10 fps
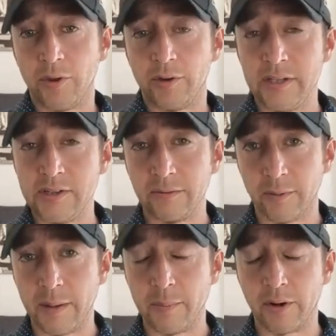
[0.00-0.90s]
the teaching
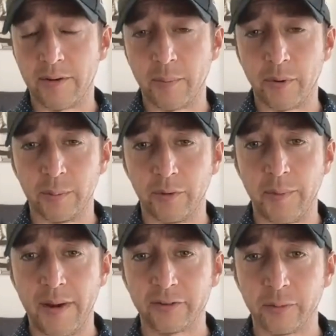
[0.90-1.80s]
from that book and the principle of the
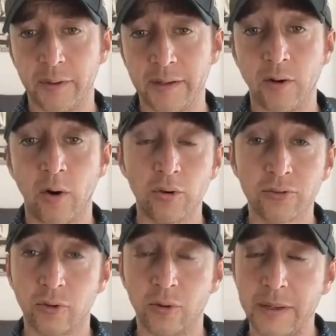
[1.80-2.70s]
mastermind.
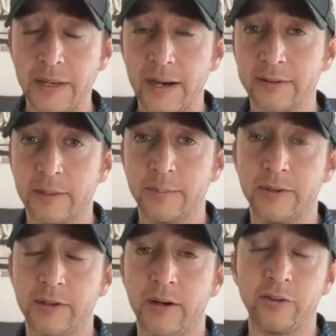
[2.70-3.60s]
Also, a big
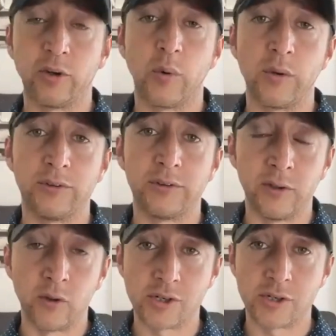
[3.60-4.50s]
concept that I took away was
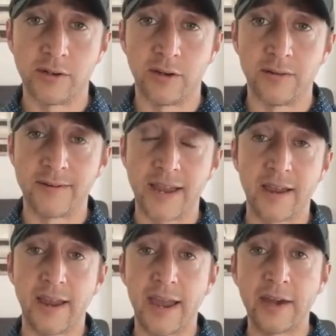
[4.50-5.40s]
this notion of
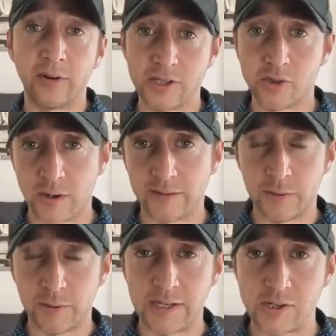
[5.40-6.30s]
energy
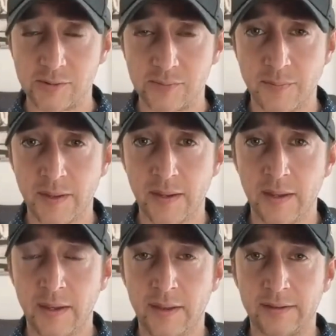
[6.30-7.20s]
transmutation.
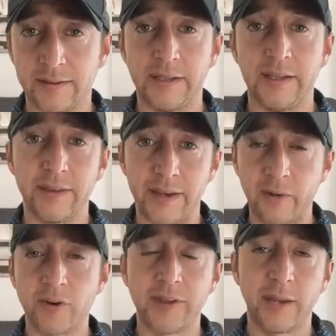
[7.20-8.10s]
This idea that
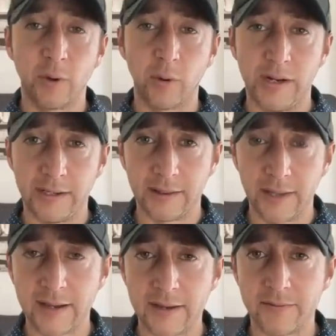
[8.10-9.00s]
everything I'm creating in
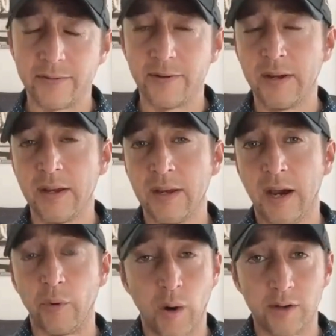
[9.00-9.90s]
life
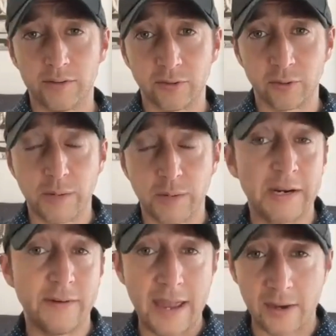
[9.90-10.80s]
requires a certain
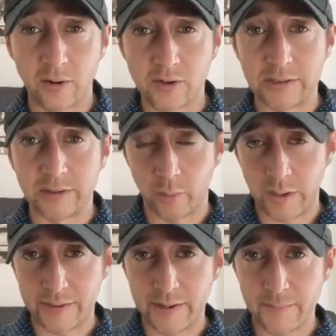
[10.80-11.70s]
amount of energy to
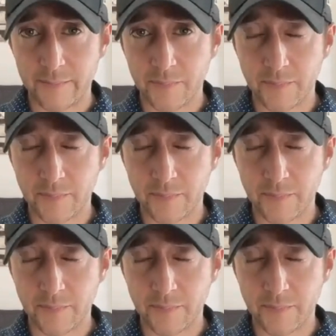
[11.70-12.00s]
create that.